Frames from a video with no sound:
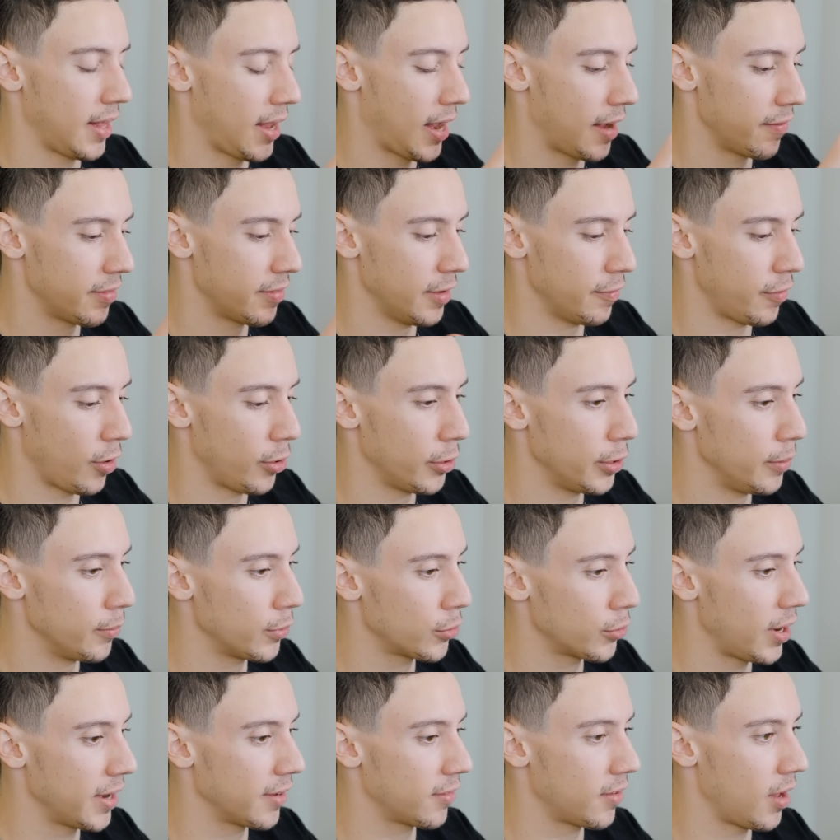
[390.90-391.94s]
have their volume
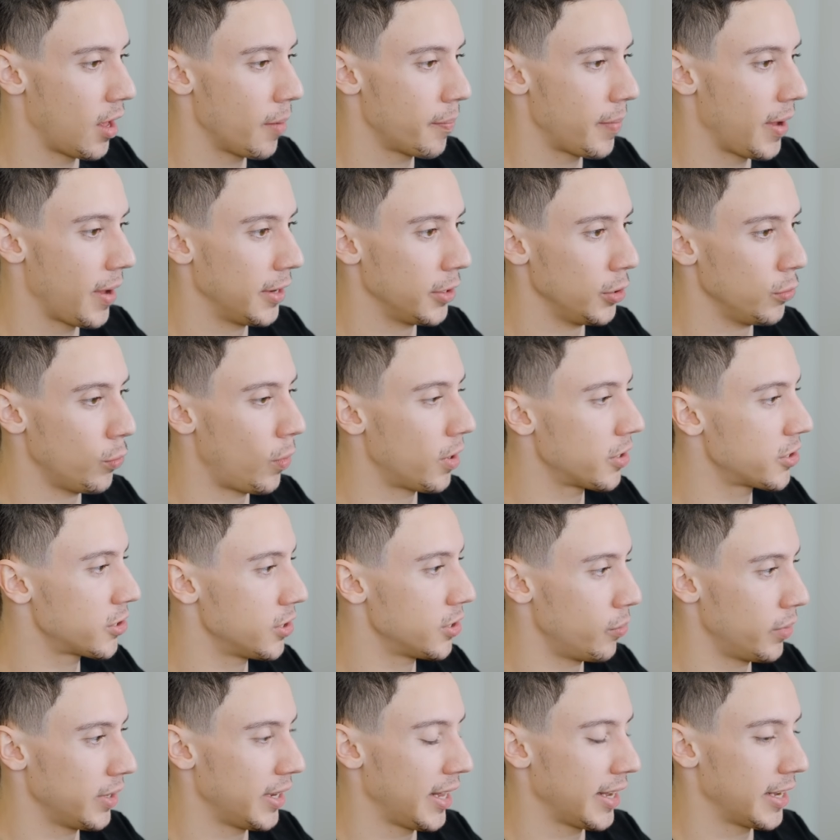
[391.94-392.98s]
cranked up and you watch
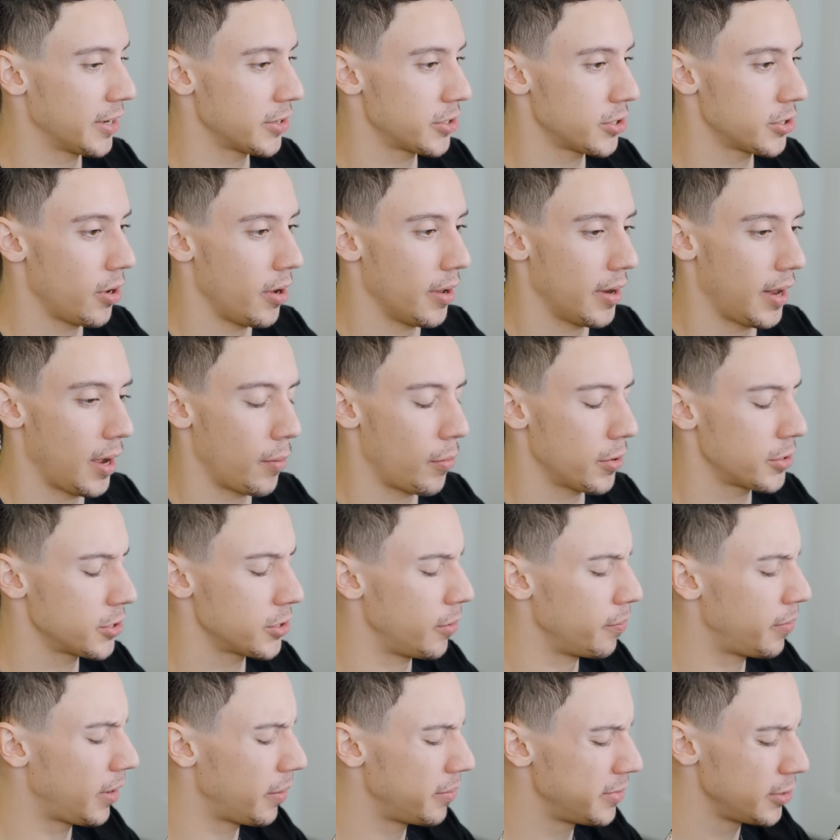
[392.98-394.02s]
them when they get shot. I watch
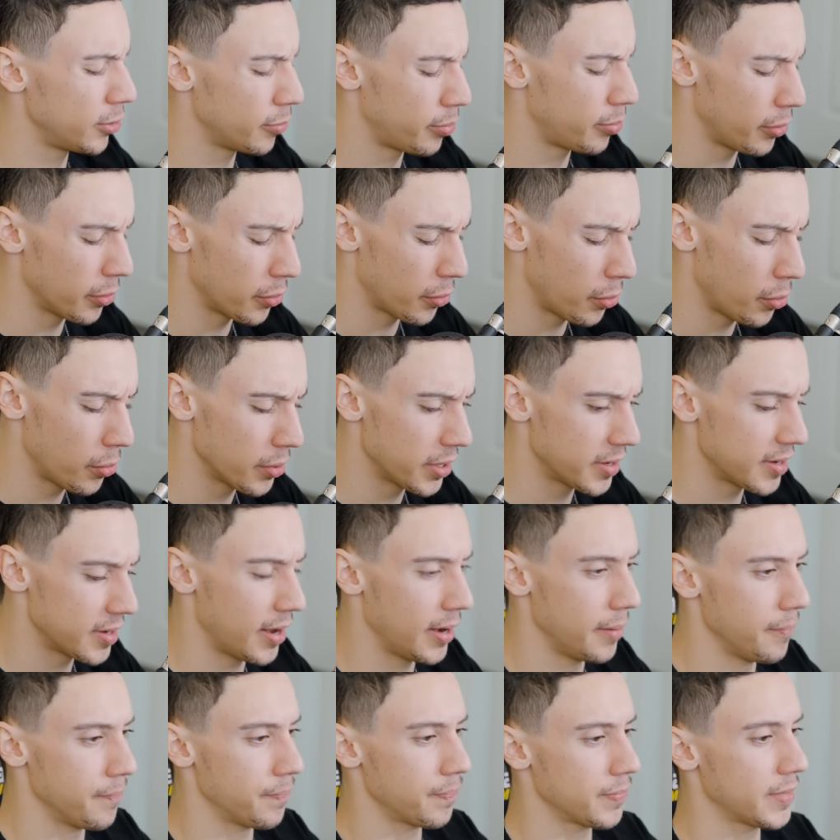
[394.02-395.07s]
it on PUBG Report all the
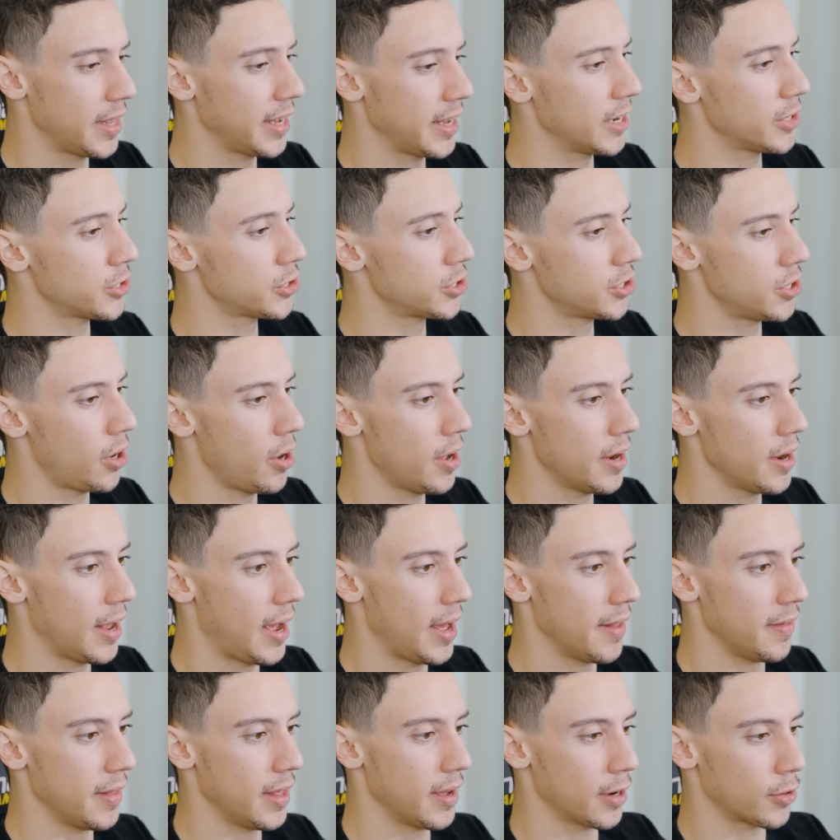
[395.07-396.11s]
time. They get shot
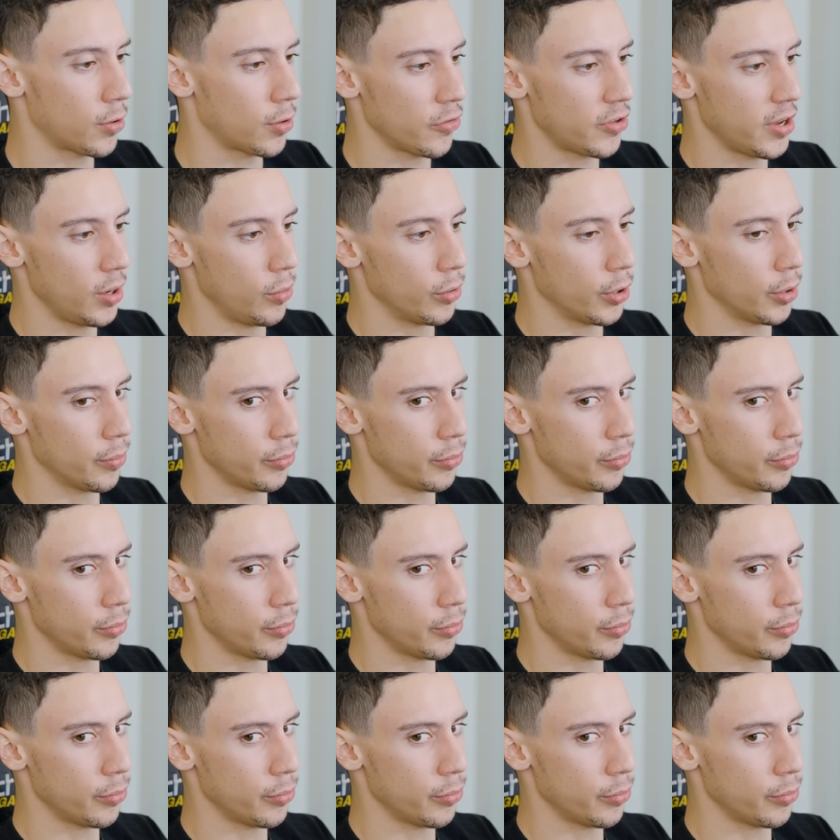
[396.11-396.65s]
and their crosshair will